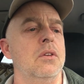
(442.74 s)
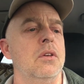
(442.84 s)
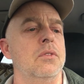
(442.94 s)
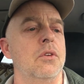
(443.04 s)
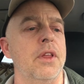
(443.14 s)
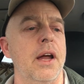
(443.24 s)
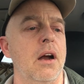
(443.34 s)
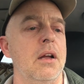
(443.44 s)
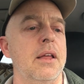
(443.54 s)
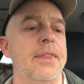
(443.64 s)
So
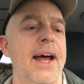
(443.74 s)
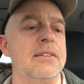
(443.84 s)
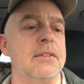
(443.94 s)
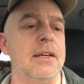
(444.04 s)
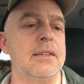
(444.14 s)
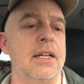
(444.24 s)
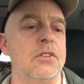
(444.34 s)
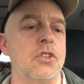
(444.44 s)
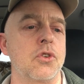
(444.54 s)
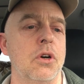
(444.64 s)
that's it. That's
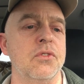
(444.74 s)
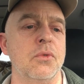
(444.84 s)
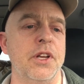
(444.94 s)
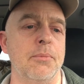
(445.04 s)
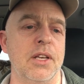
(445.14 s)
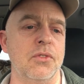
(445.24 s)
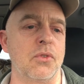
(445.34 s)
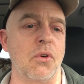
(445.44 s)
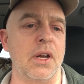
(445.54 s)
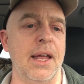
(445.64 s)
the short and sweet of my
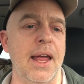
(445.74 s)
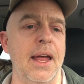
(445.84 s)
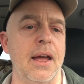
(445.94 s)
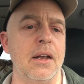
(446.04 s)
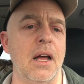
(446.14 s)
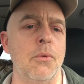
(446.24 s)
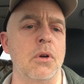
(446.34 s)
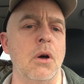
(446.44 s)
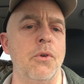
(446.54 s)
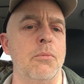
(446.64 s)
story, and I will
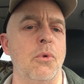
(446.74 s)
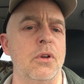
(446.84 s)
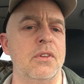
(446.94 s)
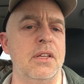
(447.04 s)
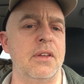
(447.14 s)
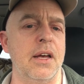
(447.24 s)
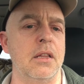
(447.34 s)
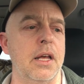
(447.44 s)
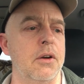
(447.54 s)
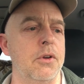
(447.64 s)
go into more detail
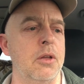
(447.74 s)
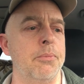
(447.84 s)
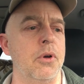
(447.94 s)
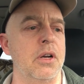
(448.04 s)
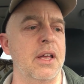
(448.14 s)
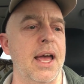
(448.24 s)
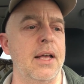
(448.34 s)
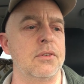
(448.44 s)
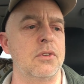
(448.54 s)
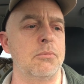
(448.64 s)
later in the book
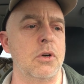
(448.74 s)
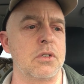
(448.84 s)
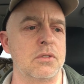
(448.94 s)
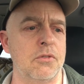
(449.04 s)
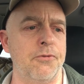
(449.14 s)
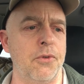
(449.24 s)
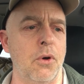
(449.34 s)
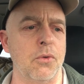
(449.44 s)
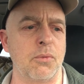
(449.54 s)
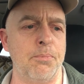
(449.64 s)
as its emergence
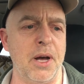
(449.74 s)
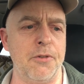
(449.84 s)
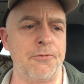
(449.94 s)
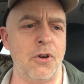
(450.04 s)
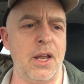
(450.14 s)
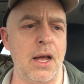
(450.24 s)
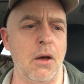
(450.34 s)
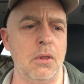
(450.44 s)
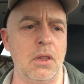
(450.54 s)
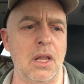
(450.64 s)
unfolds. But for
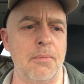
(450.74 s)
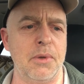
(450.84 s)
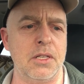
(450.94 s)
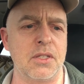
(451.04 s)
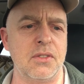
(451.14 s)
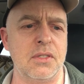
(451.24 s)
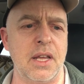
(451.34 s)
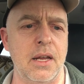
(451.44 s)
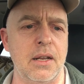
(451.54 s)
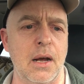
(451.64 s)
now, let me just
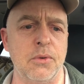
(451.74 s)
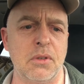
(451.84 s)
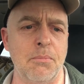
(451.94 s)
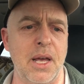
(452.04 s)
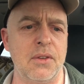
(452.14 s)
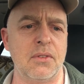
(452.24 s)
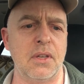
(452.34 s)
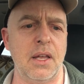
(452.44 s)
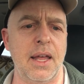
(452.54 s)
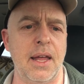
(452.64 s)
state I was a mess,
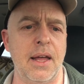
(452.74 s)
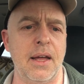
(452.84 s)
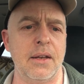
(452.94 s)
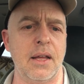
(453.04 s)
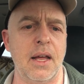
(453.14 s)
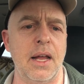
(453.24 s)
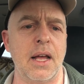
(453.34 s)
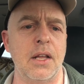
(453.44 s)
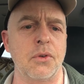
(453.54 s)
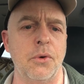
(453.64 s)
and I
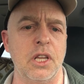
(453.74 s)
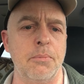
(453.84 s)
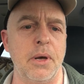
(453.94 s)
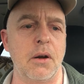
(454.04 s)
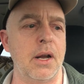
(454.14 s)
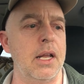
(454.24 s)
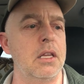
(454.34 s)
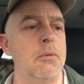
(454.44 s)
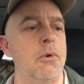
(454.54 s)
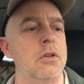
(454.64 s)
got totally better, and
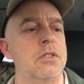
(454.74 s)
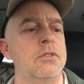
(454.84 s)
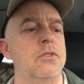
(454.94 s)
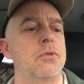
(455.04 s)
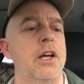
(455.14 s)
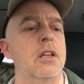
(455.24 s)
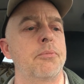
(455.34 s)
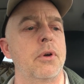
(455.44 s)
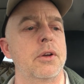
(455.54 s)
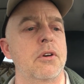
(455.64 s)
the emergence trail of
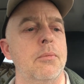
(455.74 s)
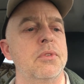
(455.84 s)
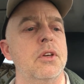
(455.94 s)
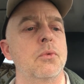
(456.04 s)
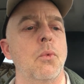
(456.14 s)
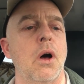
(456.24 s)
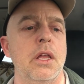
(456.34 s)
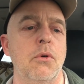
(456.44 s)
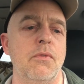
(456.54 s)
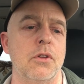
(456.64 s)
breadcrumbs is why
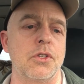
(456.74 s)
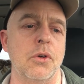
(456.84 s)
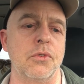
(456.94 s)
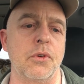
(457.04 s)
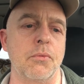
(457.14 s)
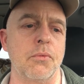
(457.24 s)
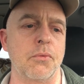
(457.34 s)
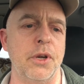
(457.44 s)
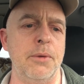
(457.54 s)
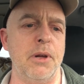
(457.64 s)
you have all chosen to
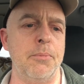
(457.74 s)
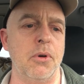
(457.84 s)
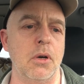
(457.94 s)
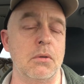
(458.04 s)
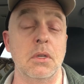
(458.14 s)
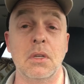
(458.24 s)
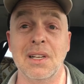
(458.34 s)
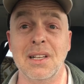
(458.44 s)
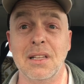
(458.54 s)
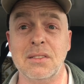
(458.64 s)
read my book,
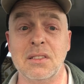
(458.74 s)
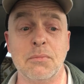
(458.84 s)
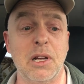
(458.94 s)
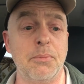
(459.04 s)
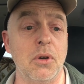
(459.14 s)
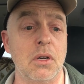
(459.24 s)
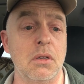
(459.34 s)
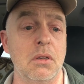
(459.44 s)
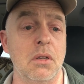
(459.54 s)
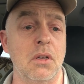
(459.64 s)
listen to my book.
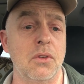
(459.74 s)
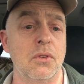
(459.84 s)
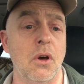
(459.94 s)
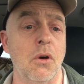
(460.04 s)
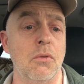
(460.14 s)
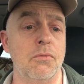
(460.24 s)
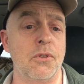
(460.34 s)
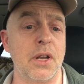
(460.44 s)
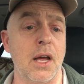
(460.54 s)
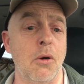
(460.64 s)
So
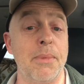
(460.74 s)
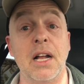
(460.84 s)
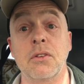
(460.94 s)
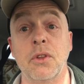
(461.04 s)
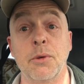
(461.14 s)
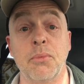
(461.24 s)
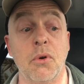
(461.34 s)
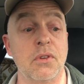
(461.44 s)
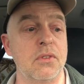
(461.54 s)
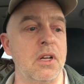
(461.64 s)
for now, back to the
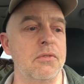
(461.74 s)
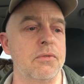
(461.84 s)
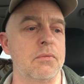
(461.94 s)
important stuff.